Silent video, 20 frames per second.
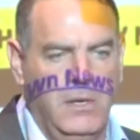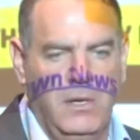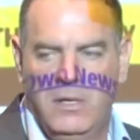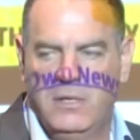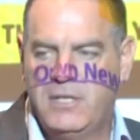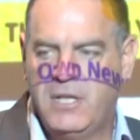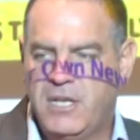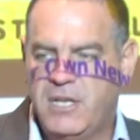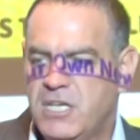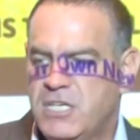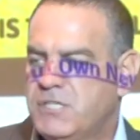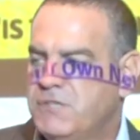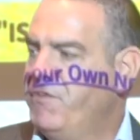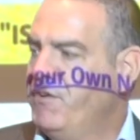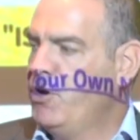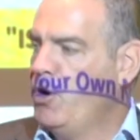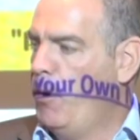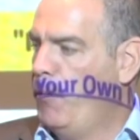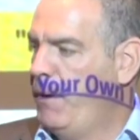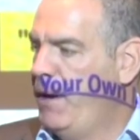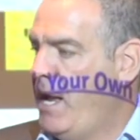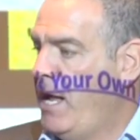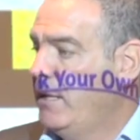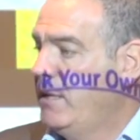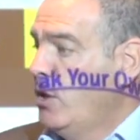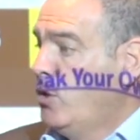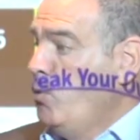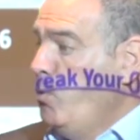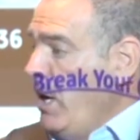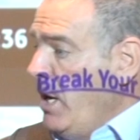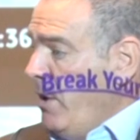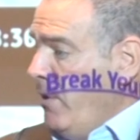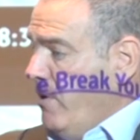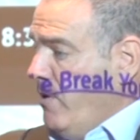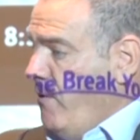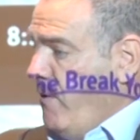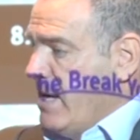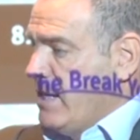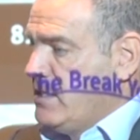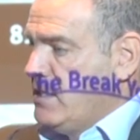that this phenomena that we are
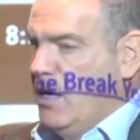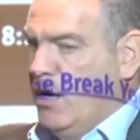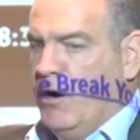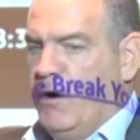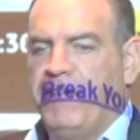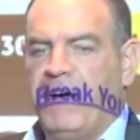addressing of